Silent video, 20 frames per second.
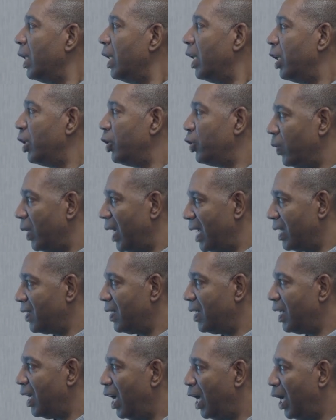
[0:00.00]

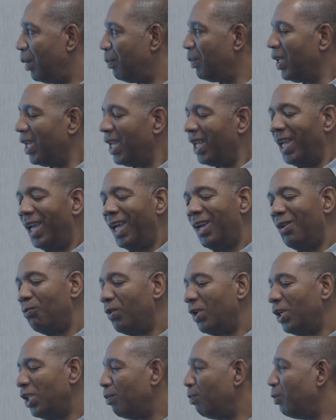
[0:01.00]
address. And
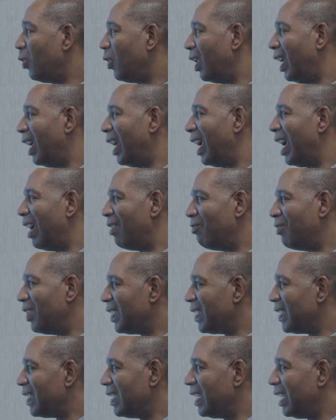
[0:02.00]
one of the more
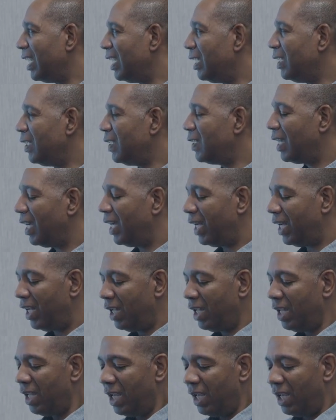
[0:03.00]
obvious things
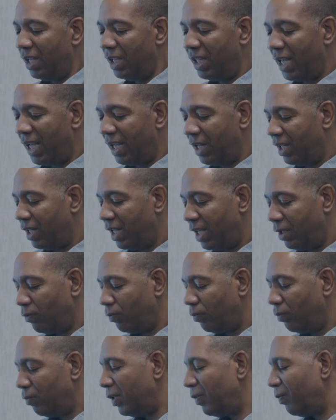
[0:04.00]
that
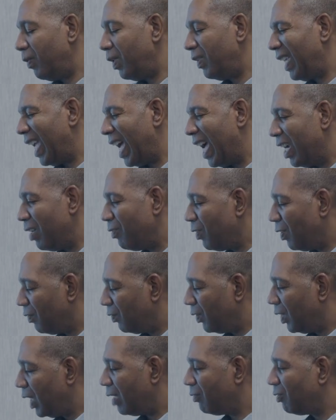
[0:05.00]
we kind of
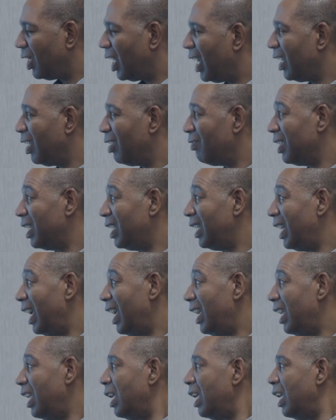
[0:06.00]
have gone over
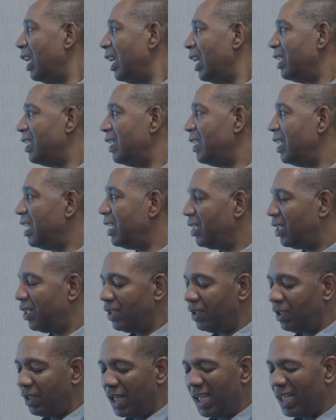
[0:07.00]
today is the need
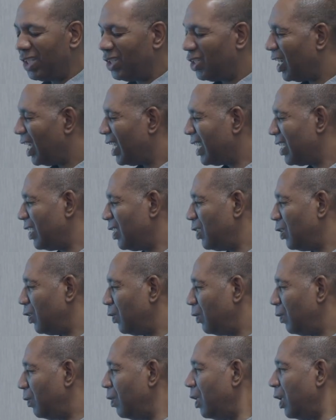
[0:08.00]
to adjust
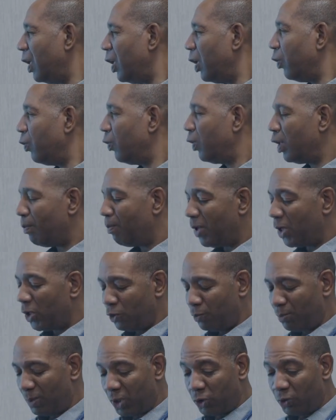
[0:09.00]
to
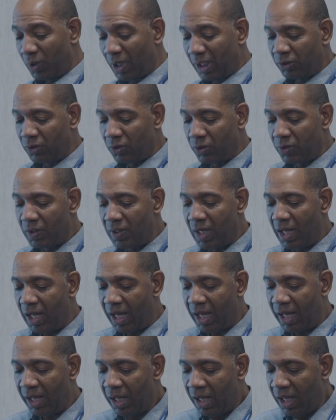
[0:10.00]
reimbursement structures.
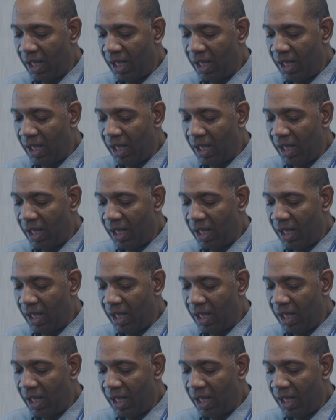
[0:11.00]
That's